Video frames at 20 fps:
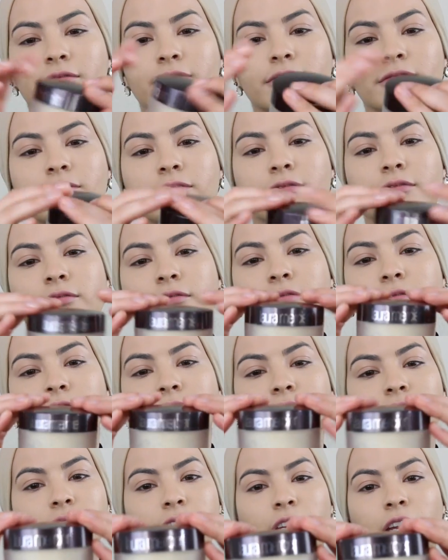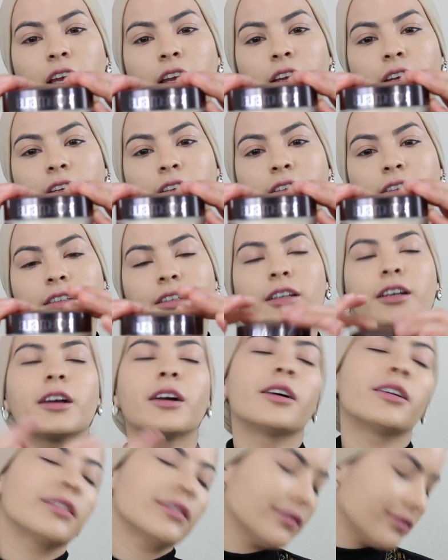so now moving on to my
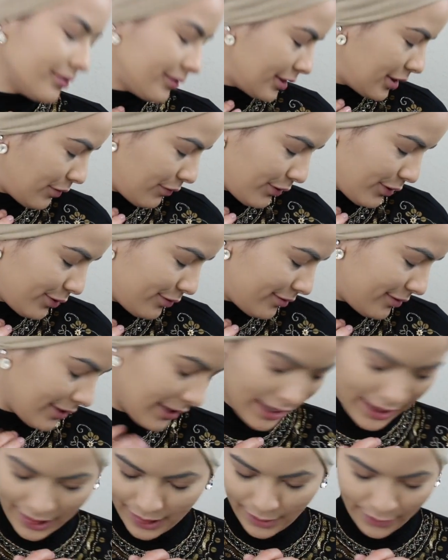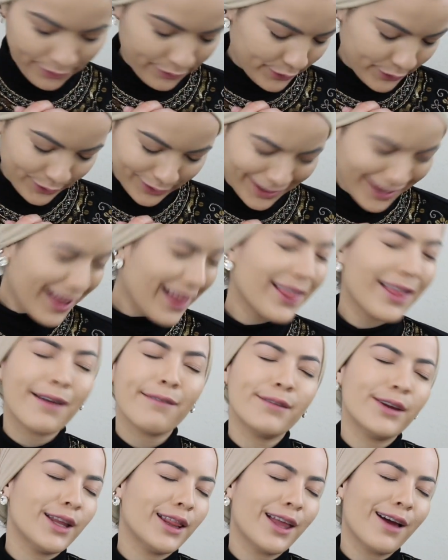favorite part of my makeup. I
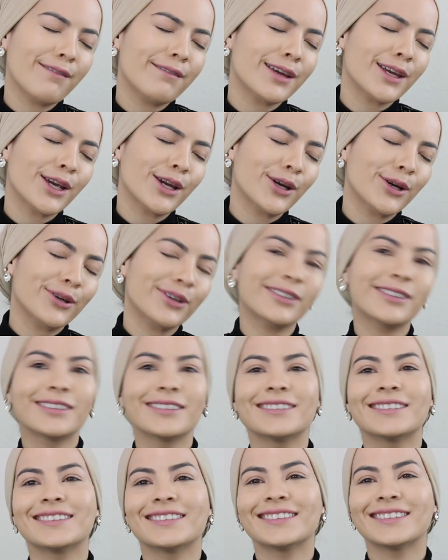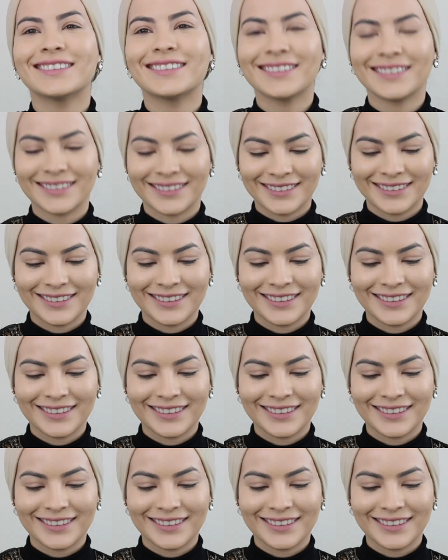love, love, love this powder.